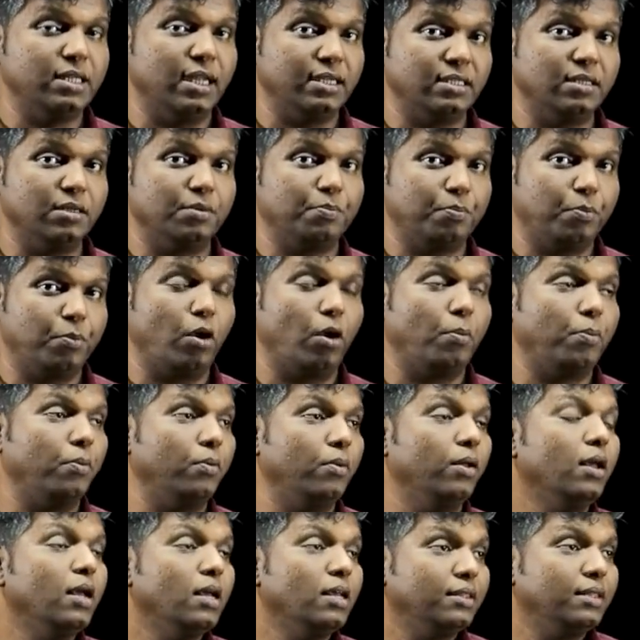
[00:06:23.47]
that's the
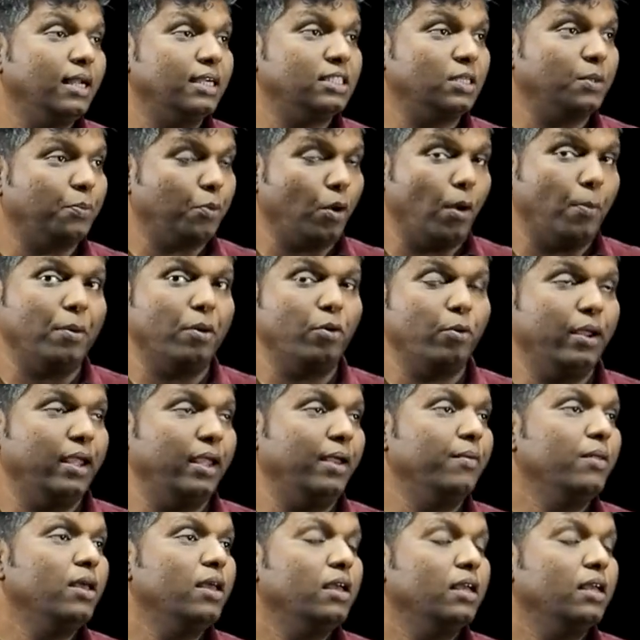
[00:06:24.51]
proper way.